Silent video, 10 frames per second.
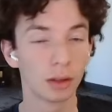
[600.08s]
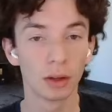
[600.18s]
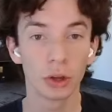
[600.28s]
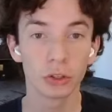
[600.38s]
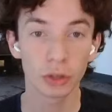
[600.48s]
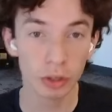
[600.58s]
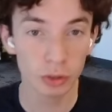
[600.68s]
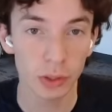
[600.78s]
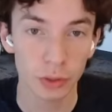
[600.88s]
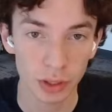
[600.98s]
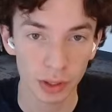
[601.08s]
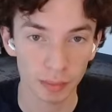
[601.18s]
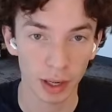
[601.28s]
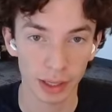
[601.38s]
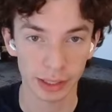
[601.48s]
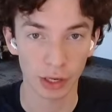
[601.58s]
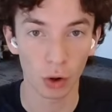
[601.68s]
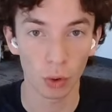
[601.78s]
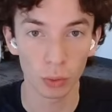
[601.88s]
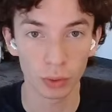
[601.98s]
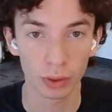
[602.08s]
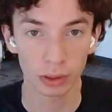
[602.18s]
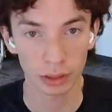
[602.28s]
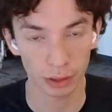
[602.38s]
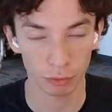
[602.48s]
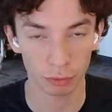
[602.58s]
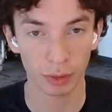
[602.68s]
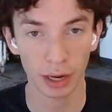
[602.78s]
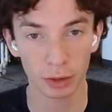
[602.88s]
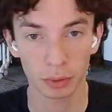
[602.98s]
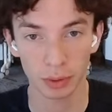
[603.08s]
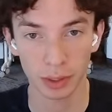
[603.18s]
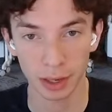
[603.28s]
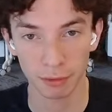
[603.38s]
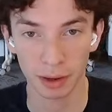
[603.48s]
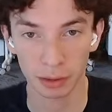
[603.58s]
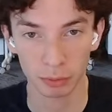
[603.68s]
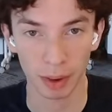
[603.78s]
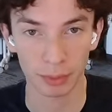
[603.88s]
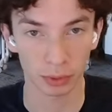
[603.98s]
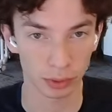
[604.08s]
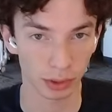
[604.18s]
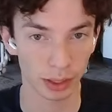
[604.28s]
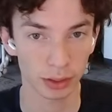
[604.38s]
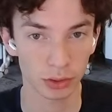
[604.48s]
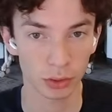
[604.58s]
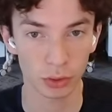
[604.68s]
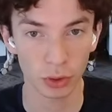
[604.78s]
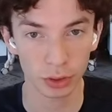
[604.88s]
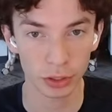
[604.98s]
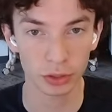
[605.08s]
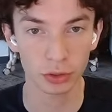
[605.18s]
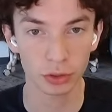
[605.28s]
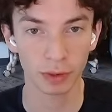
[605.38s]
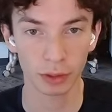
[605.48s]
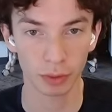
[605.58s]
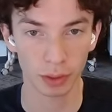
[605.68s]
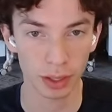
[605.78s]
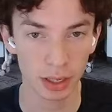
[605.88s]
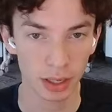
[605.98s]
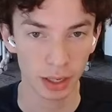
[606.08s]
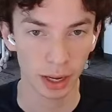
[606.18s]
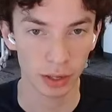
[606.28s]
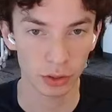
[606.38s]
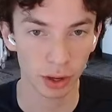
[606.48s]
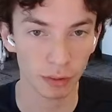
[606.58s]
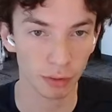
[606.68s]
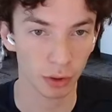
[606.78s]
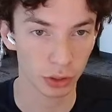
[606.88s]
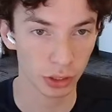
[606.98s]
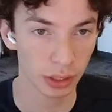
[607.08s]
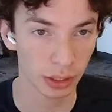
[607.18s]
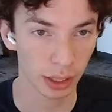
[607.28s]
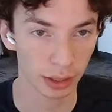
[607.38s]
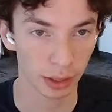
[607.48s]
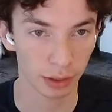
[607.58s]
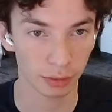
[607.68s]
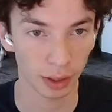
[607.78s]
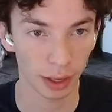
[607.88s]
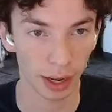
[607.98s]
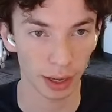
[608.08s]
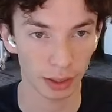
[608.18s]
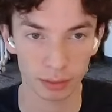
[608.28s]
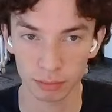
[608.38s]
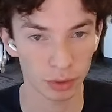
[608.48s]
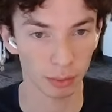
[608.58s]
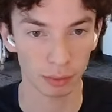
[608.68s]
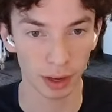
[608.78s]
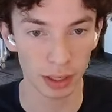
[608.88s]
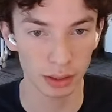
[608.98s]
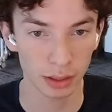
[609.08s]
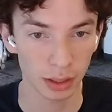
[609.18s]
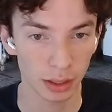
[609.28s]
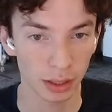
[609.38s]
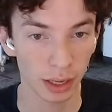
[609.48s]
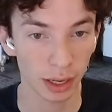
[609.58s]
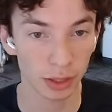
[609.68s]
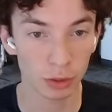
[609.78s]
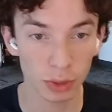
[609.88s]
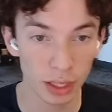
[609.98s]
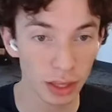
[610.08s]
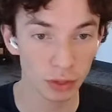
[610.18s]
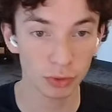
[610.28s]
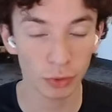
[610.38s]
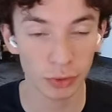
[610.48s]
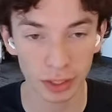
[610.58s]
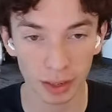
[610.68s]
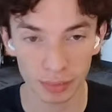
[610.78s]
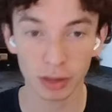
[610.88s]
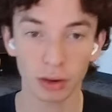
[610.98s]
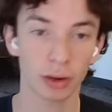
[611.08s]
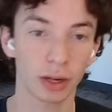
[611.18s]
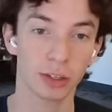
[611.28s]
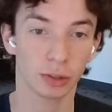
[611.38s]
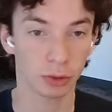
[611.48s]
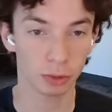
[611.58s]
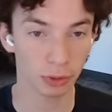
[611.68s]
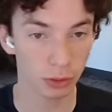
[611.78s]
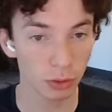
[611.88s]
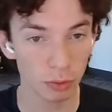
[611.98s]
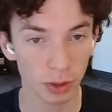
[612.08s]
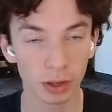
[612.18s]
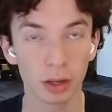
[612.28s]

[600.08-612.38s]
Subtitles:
So here's what using my like own kind of React query effect wrapper looked like. So you called this use effect query and you gave it a function that kind of had some effect, and you would get this fully typed error. And actually it was really cool where